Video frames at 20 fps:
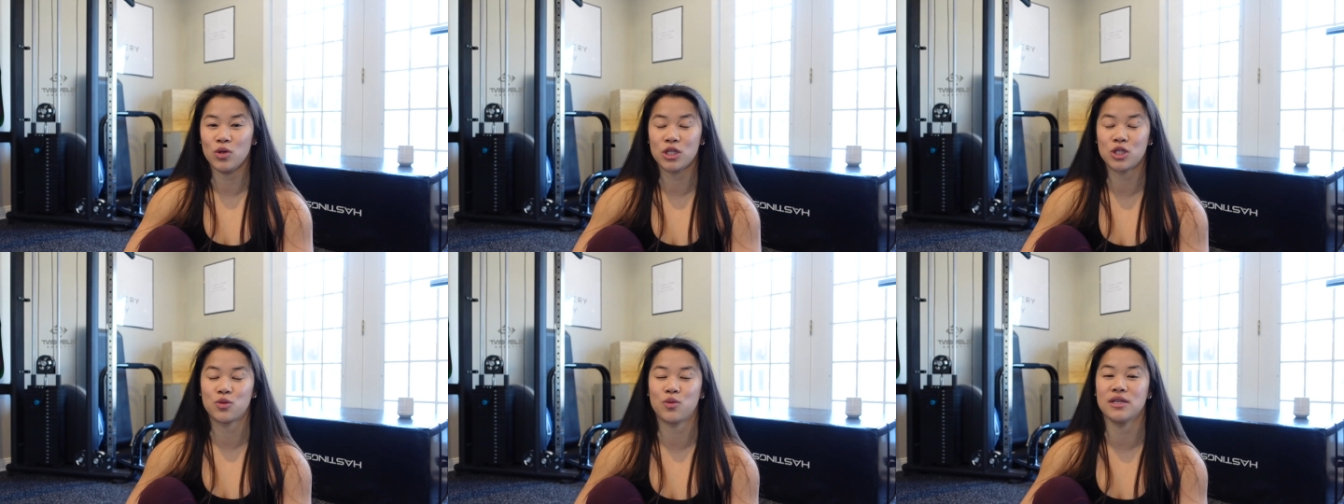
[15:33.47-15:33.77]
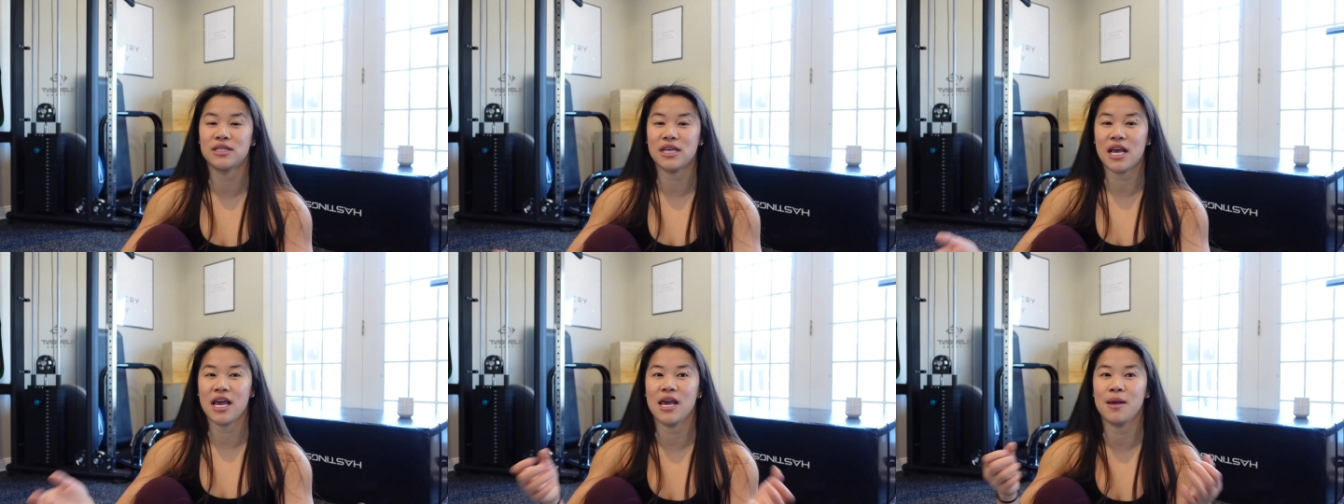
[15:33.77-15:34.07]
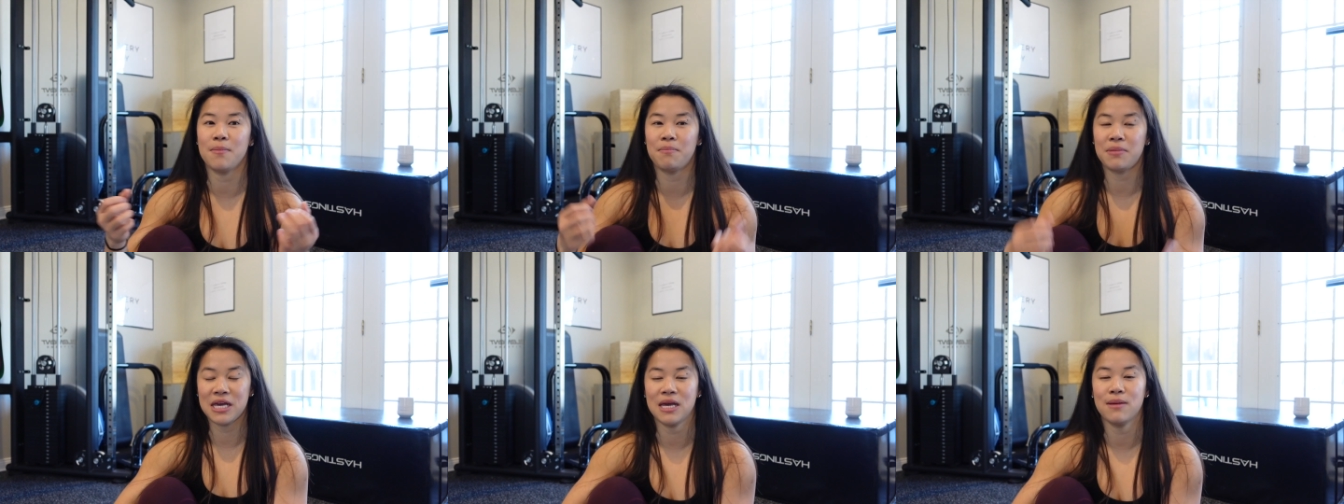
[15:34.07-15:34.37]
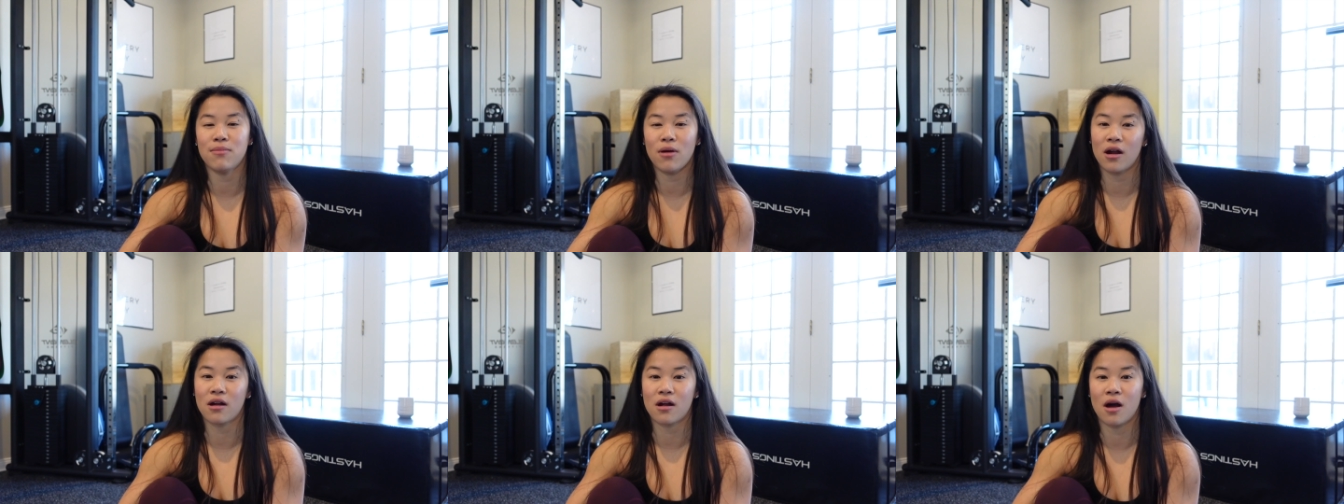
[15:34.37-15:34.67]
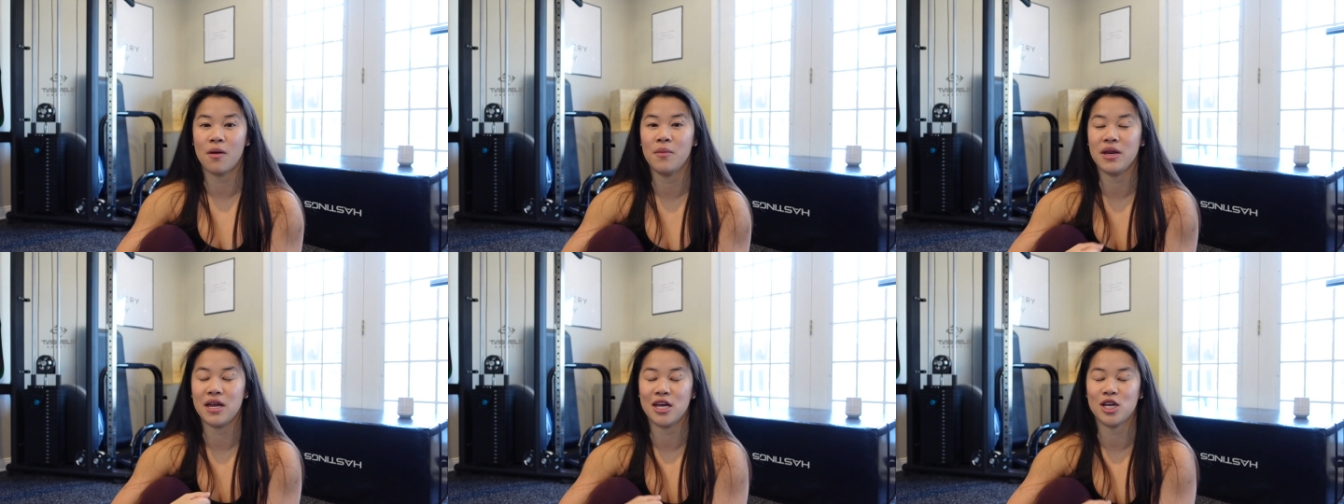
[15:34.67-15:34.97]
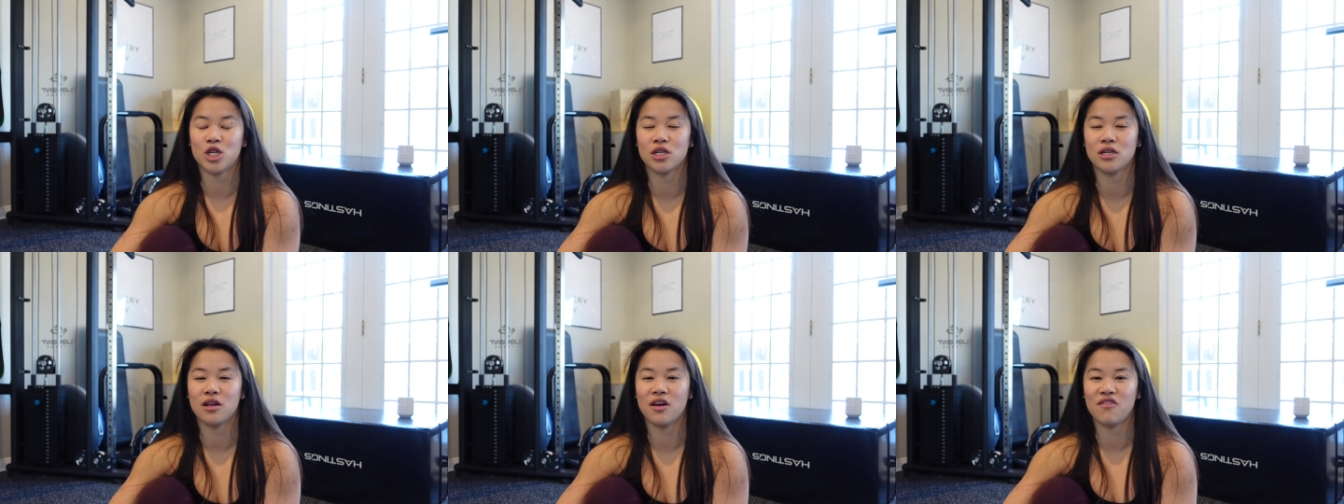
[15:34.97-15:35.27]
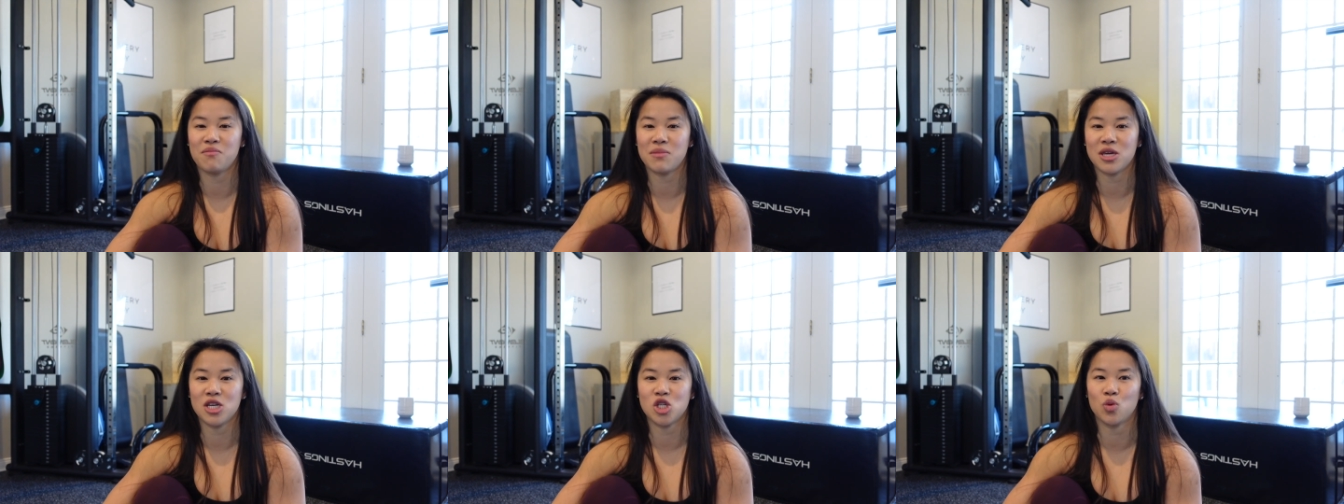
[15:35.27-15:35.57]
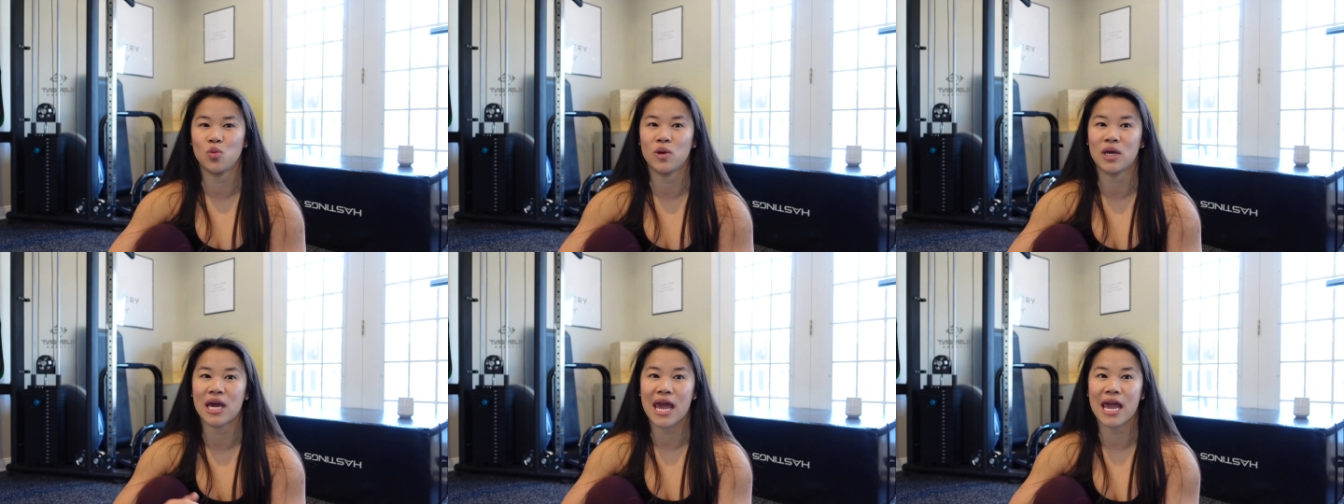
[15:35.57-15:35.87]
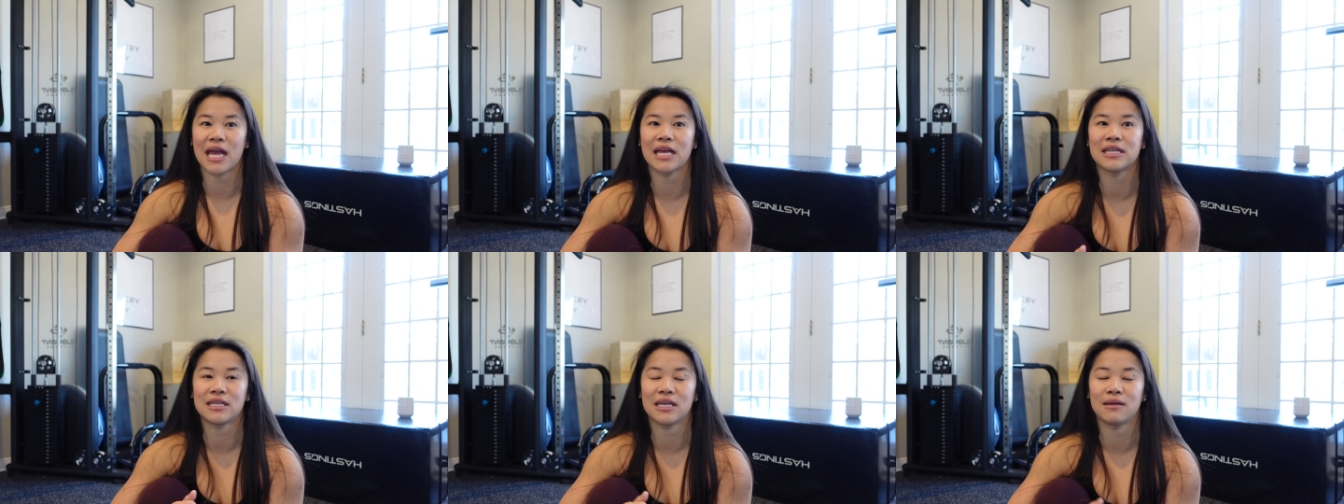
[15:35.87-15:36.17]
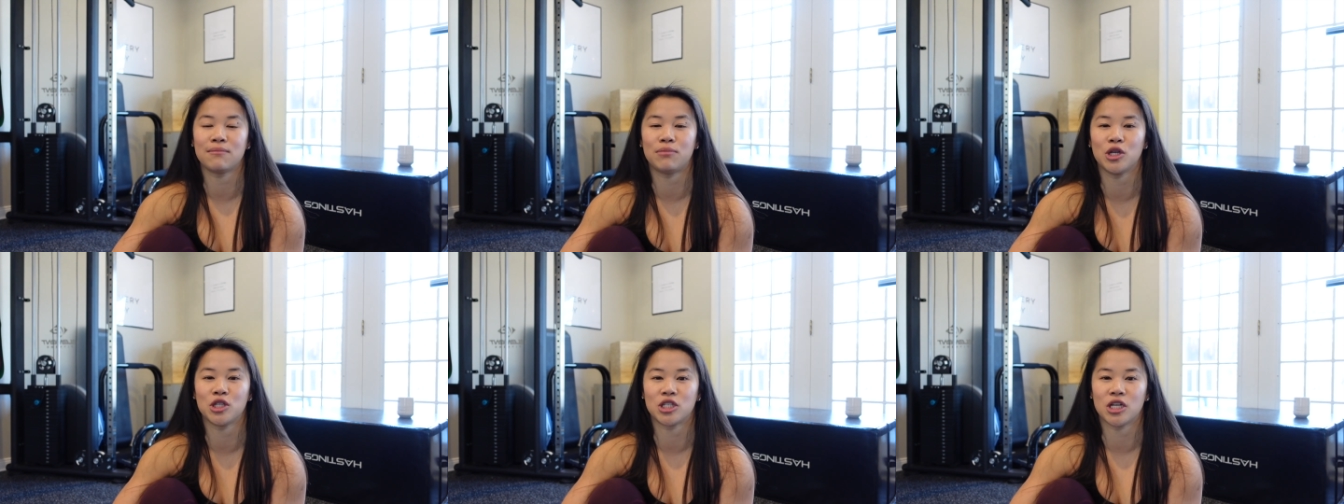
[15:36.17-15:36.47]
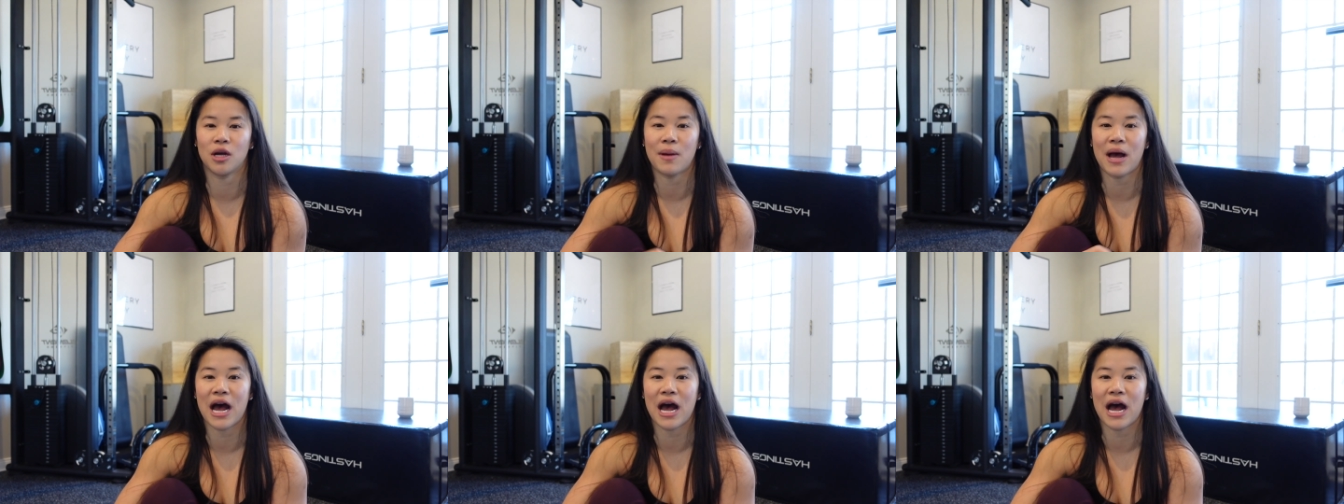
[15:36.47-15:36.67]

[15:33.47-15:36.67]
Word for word: which was a P-bar combination of me doing a handstand push-up,